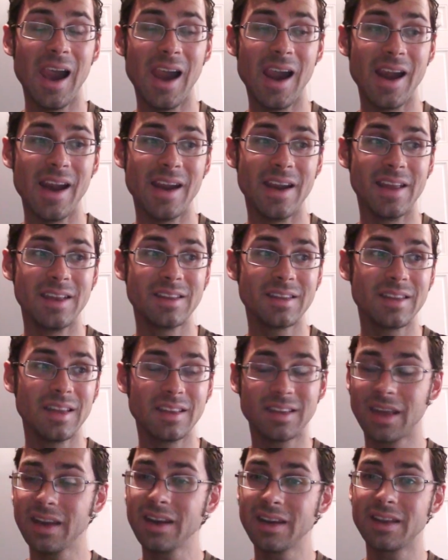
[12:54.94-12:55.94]
And
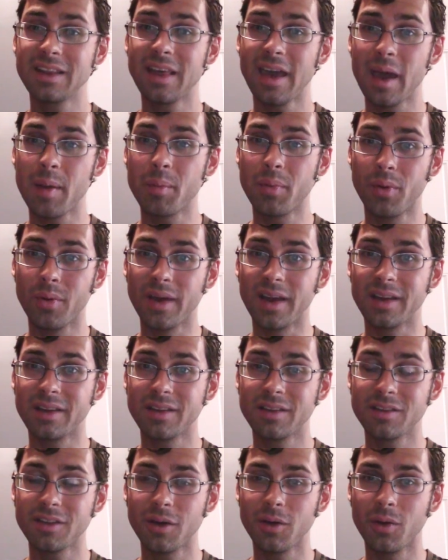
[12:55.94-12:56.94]
it's getting to that
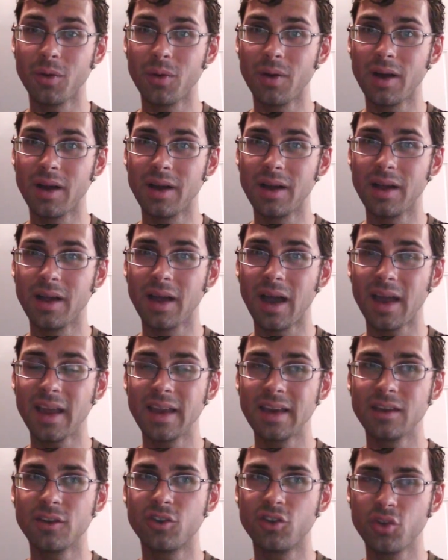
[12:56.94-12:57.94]
point. So
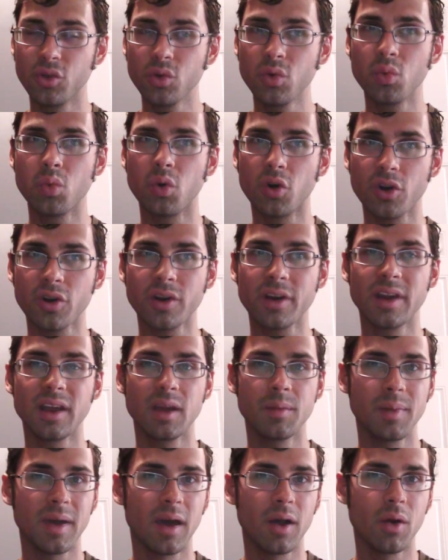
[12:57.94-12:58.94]
I do
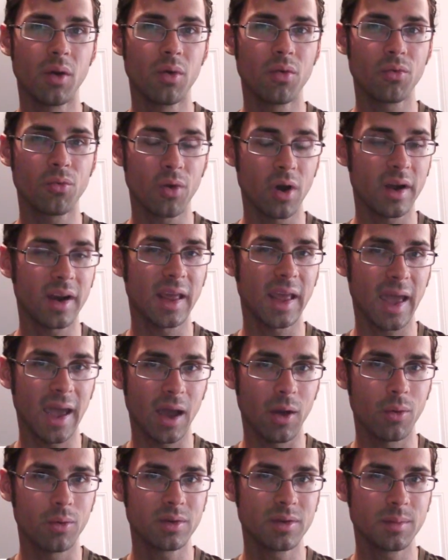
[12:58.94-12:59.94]
worry about running
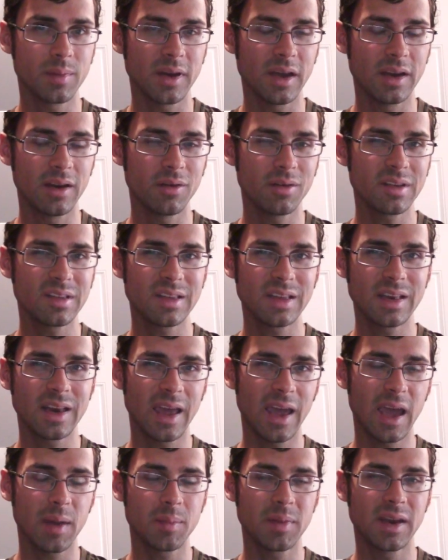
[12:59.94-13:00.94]
out, but I don't see it
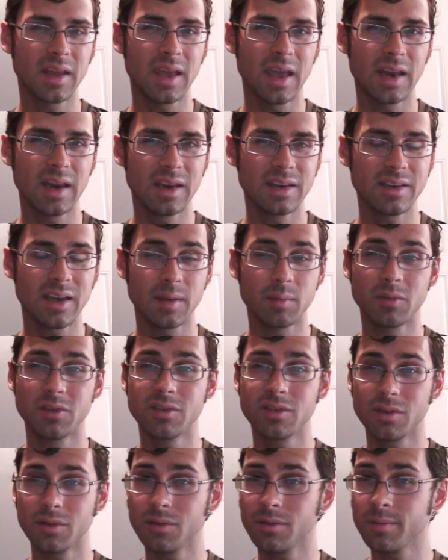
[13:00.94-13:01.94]
happening anytime
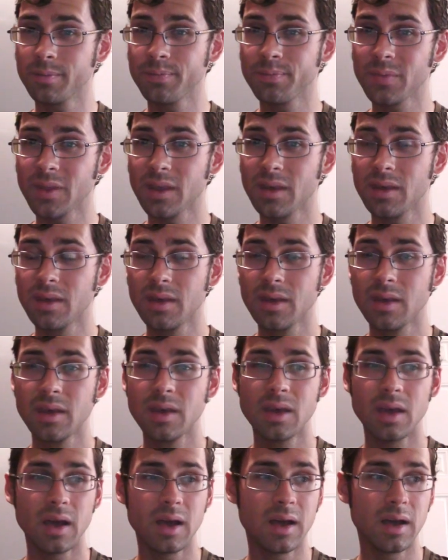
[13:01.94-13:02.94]
soon.
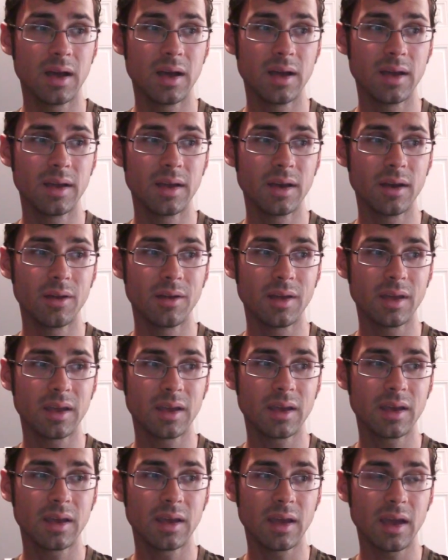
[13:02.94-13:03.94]

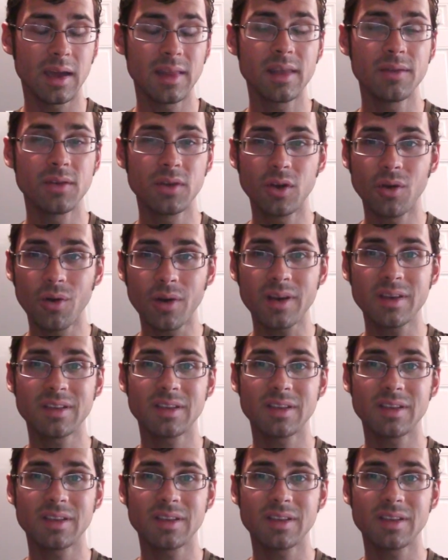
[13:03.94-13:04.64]
Like I live in New York